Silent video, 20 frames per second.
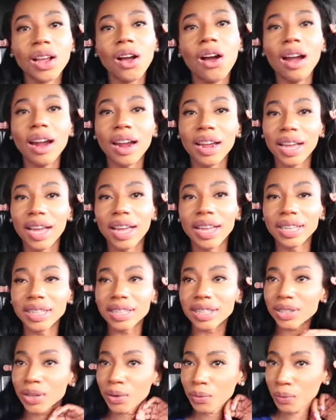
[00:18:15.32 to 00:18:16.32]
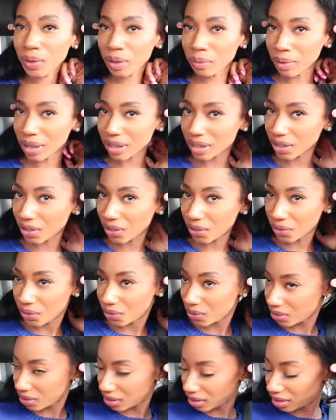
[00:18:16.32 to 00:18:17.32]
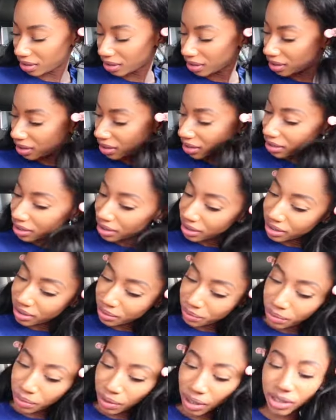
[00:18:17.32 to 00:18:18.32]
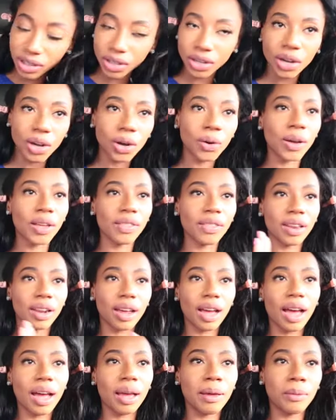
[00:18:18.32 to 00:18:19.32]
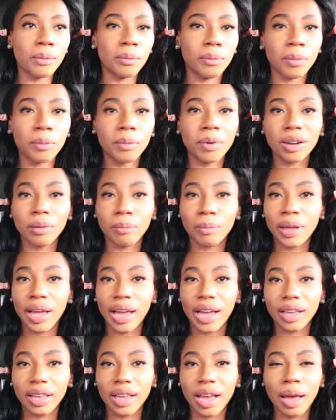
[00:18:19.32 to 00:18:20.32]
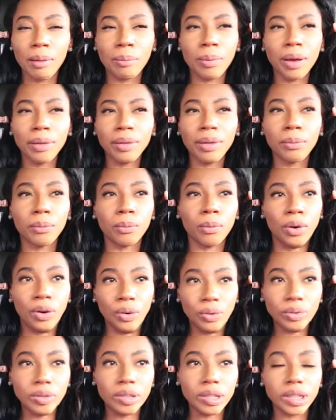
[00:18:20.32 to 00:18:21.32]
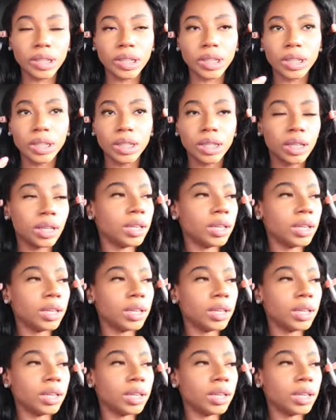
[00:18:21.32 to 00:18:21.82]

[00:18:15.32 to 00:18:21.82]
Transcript: All right, guys. So we about to go. We about to go, and then I'm gonna pack. I probably won't.